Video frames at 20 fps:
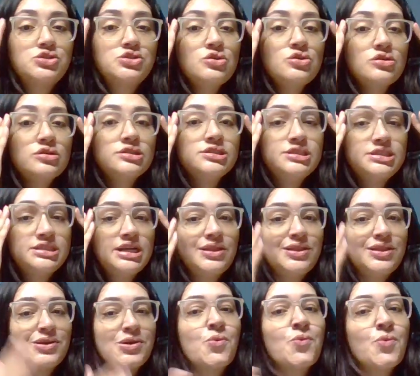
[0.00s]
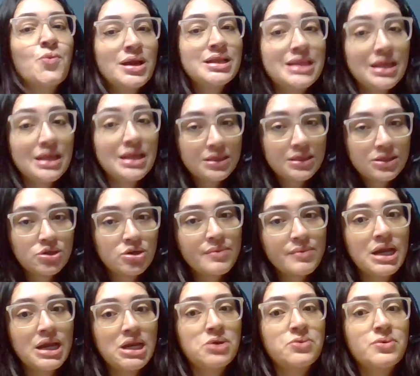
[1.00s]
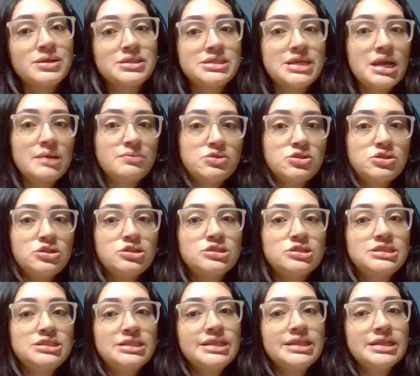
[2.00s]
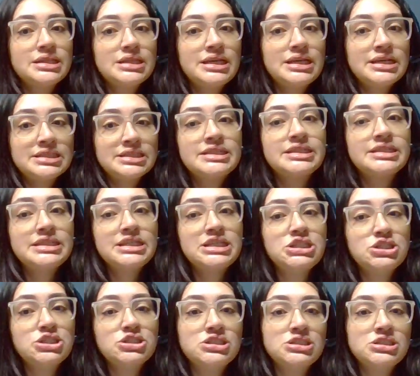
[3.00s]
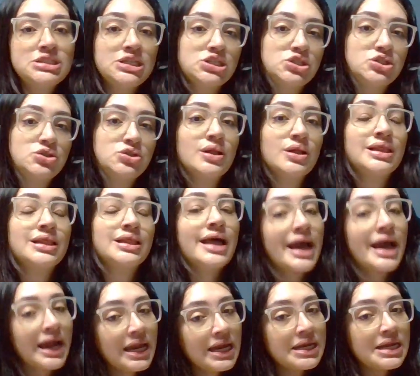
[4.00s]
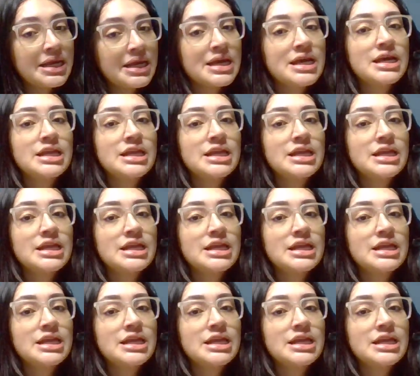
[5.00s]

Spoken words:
to consider when determining what type to use in that is the teachers need to align